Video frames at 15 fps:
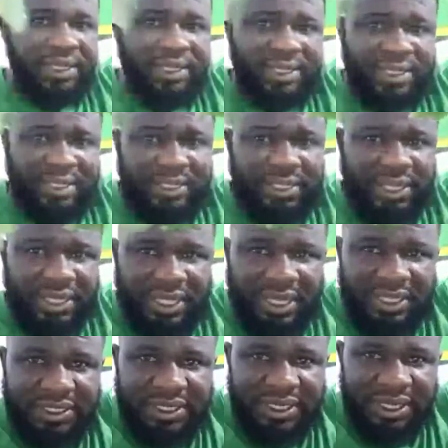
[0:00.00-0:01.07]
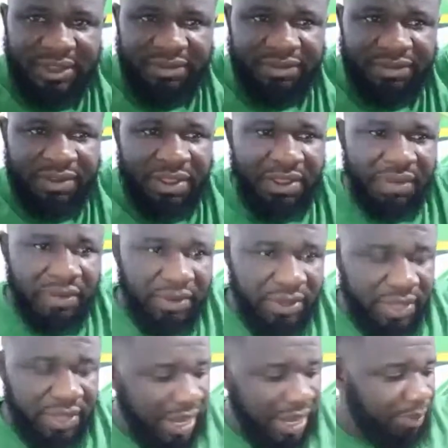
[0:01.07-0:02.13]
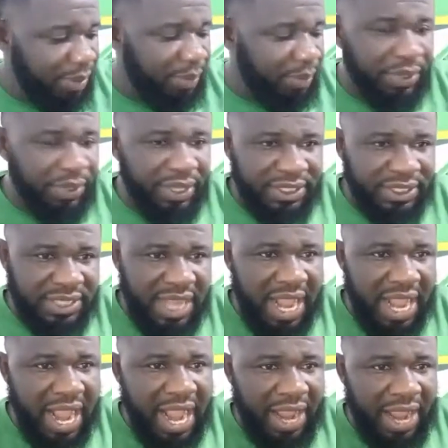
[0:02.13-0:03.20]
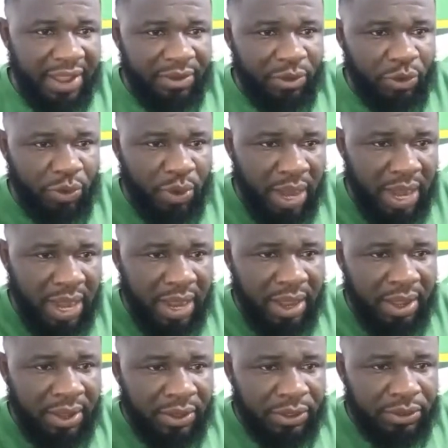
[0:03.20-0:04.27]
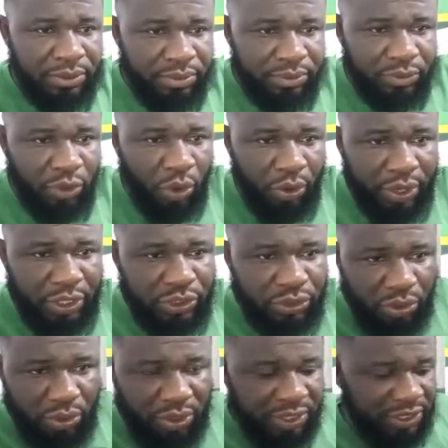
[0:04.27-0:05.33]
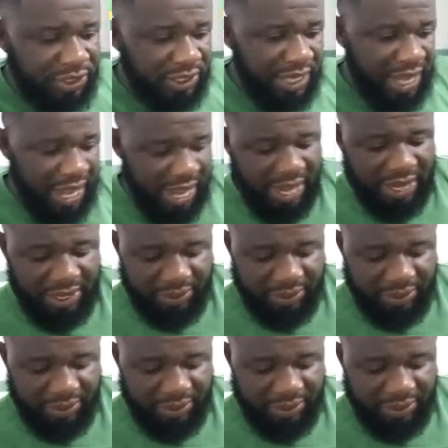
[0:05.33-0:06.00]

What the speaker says: This is the 10th leaf. Your BP is high. Your cholesterol is high.